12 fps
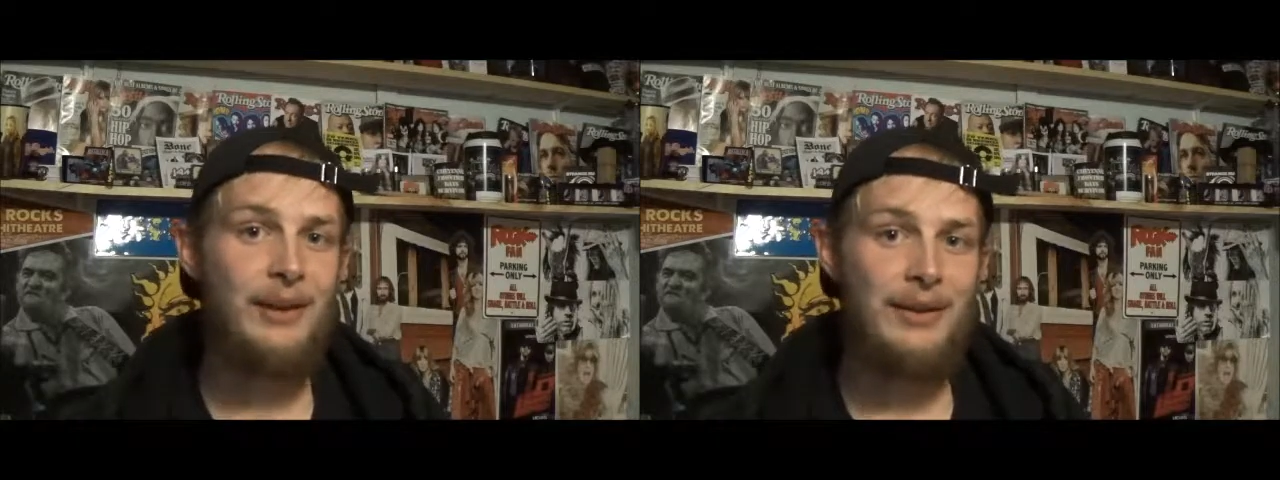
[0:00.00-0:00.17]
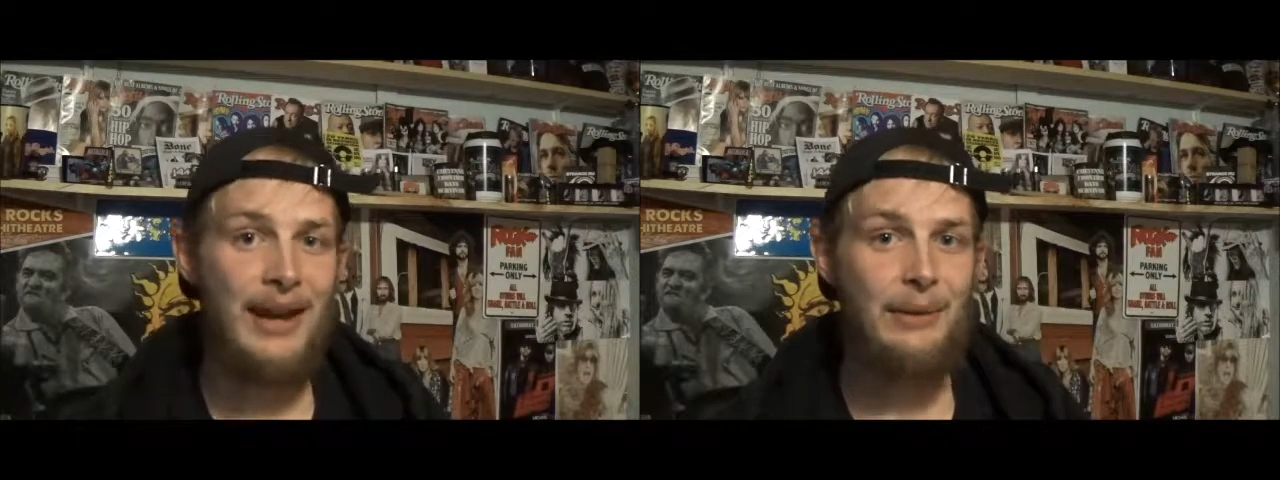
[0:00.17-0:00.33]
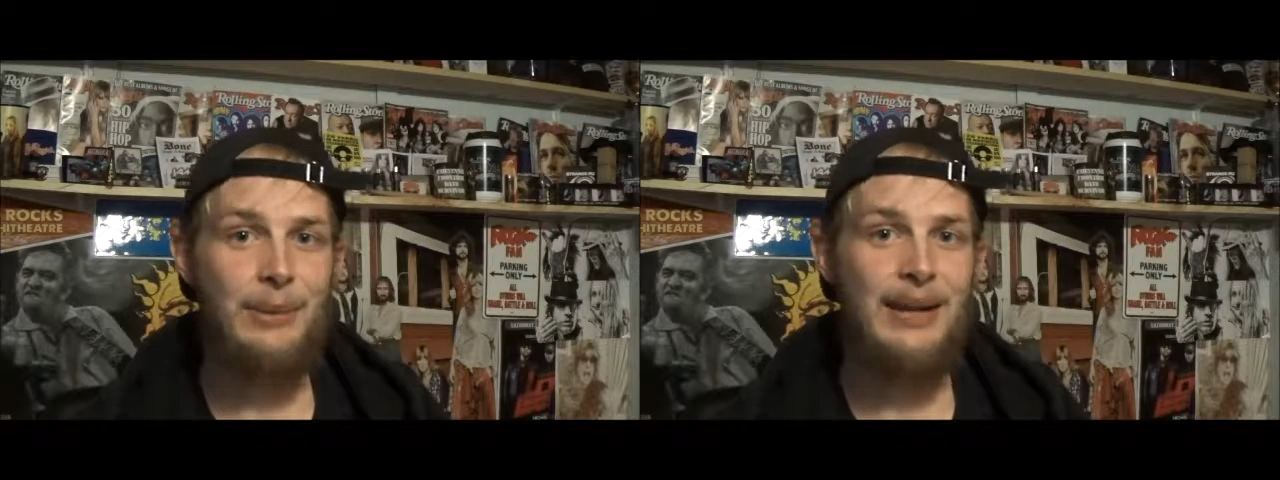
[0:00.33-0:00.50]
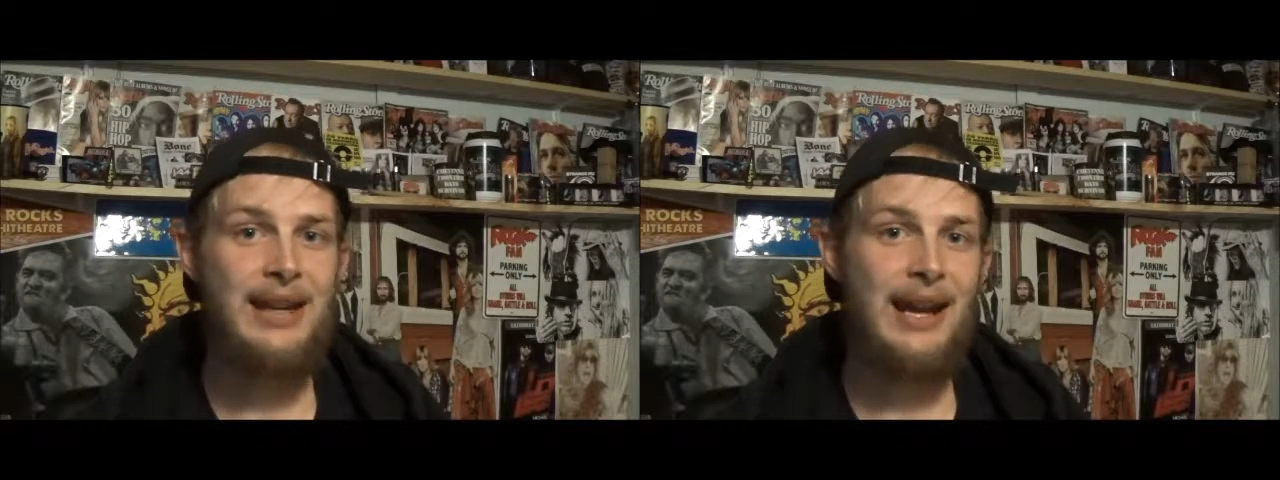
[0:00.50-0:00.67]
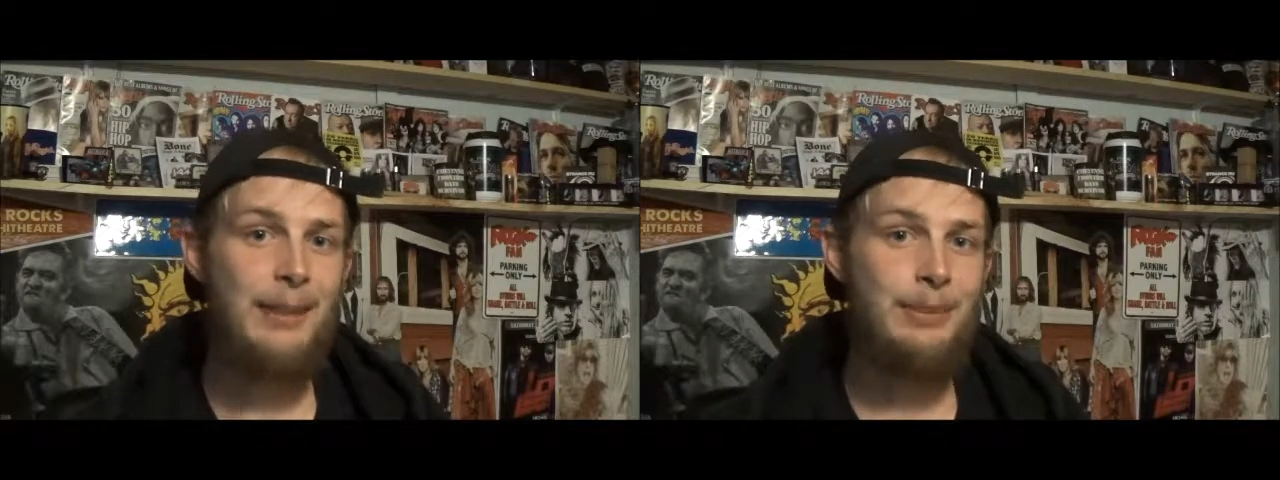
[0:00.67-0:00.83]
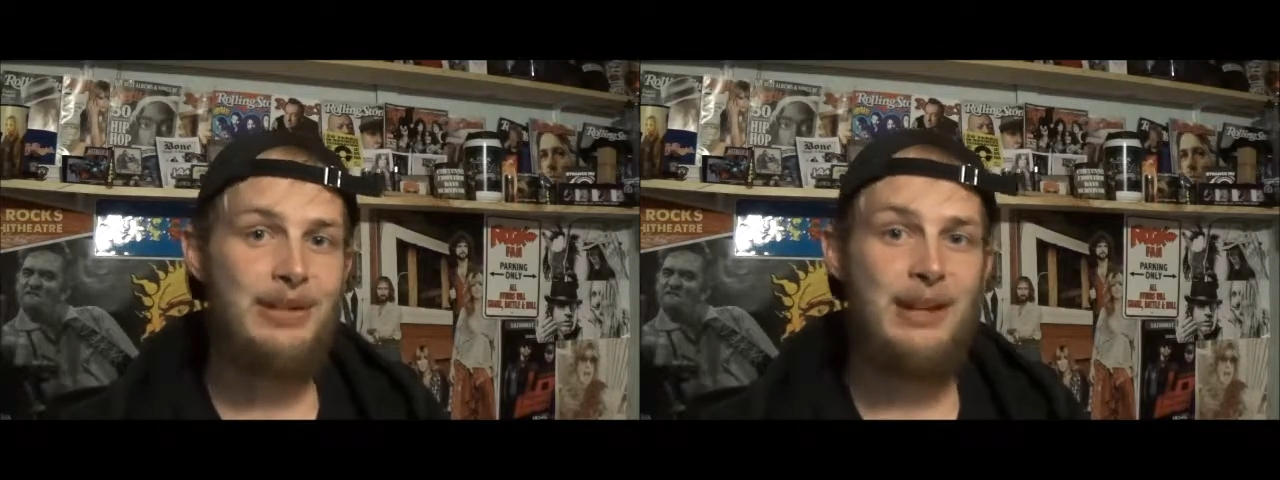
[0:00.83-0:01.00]
and that
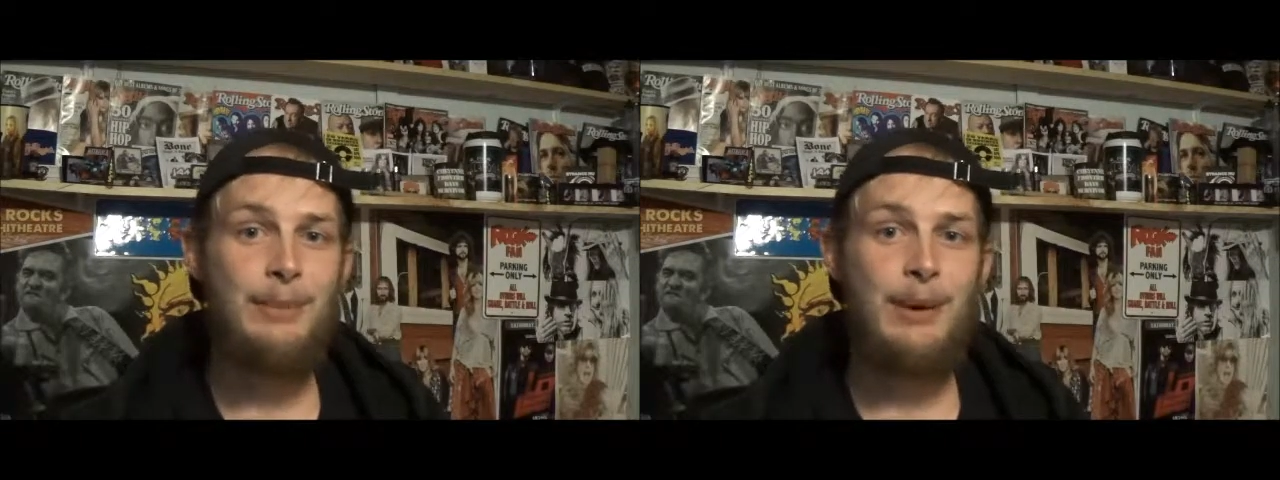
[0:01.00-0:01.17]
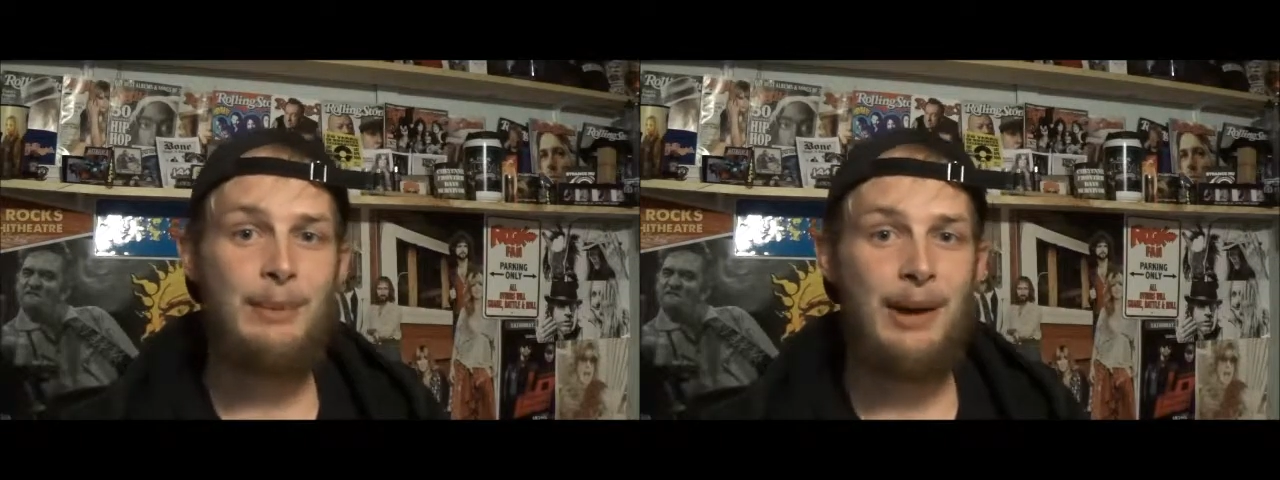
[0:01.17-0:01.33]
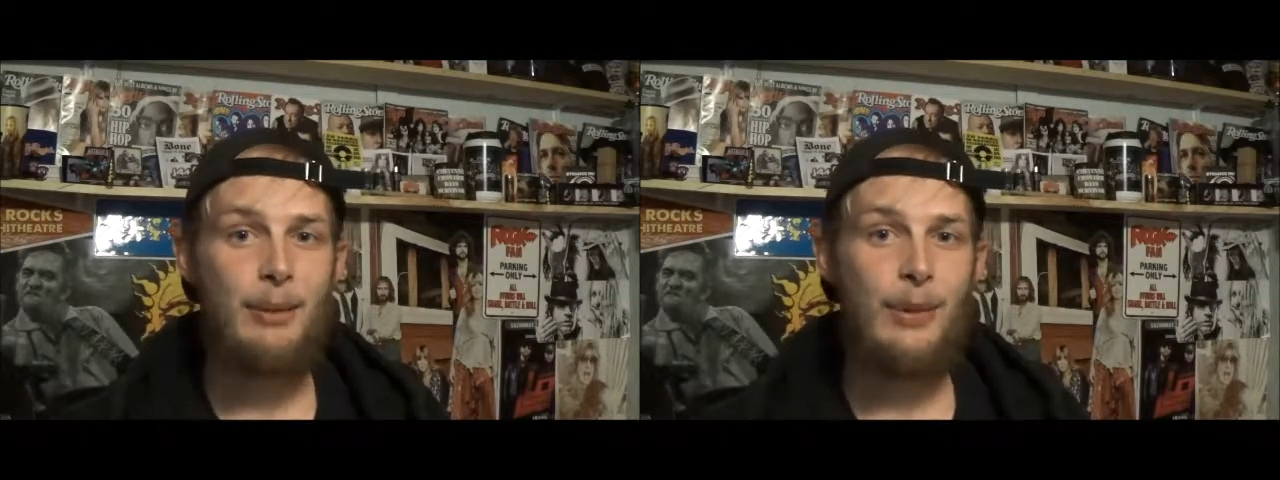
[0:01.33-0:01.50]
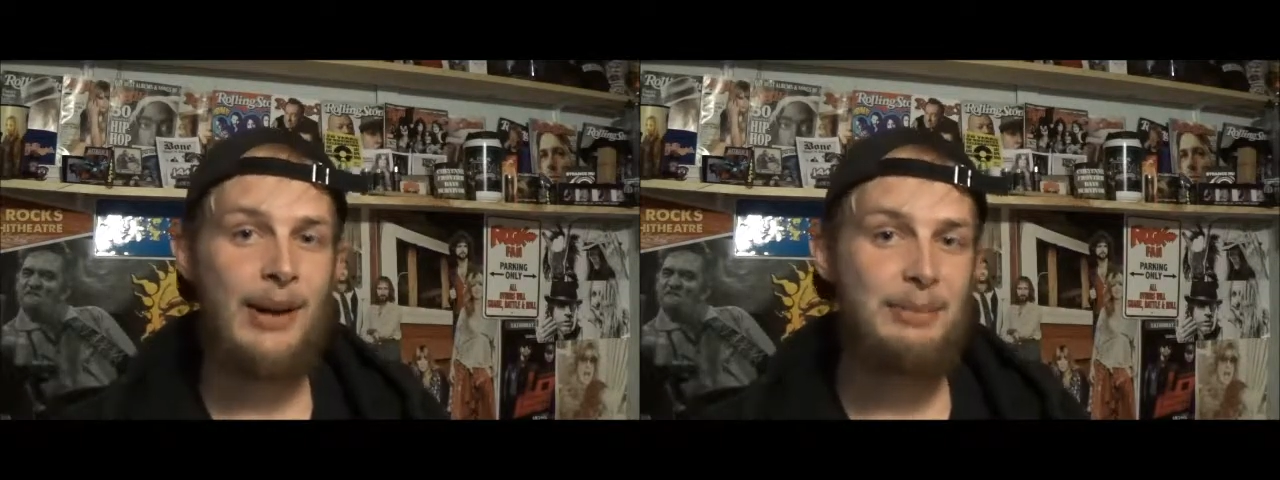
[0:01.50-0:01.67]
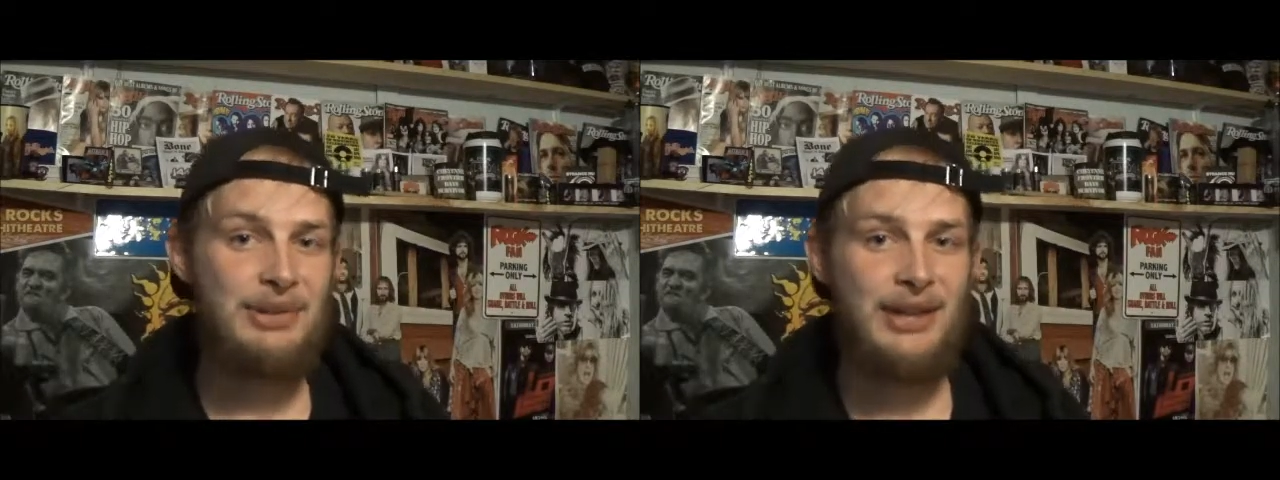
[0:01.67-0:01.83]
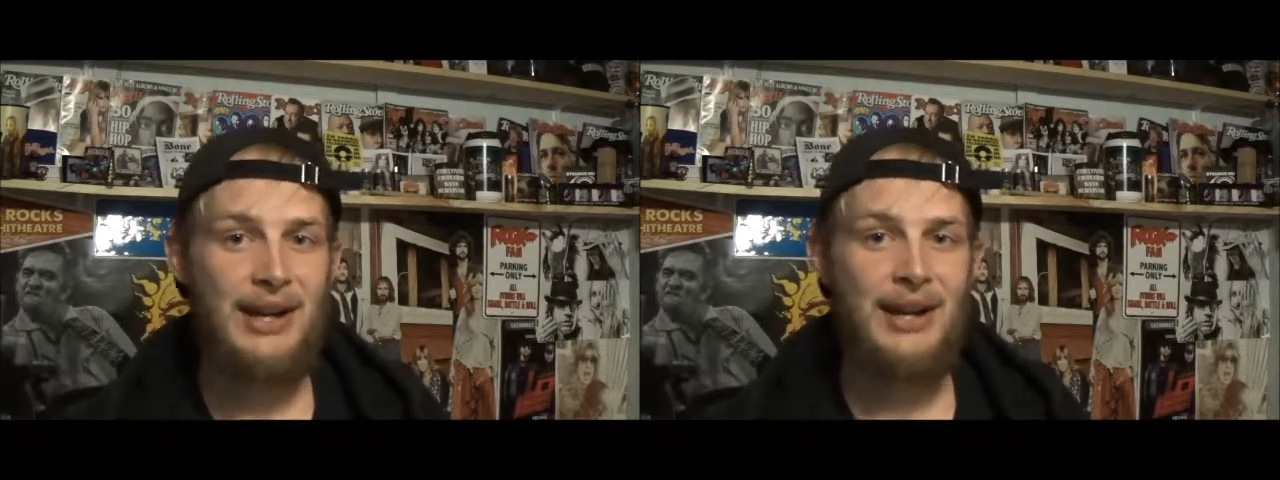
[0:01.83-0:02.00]
recap is up on my
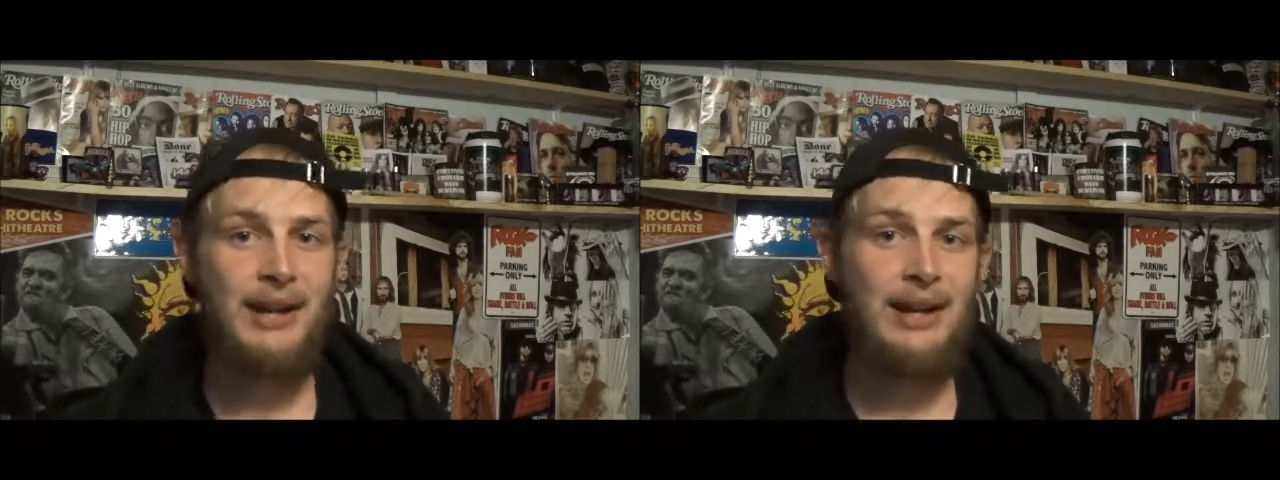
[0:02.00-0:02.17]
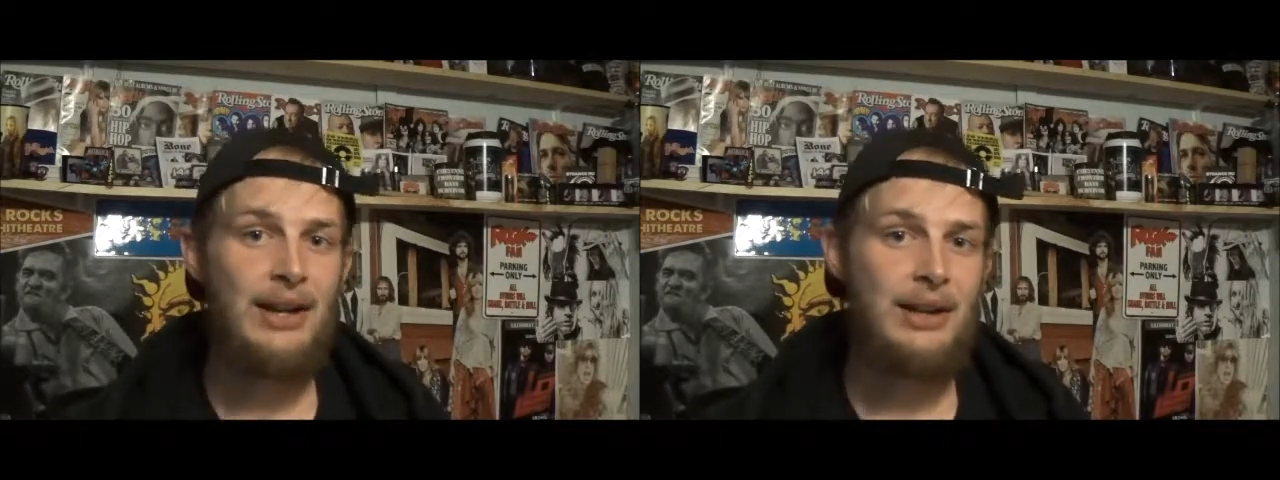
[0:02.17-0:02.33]
website.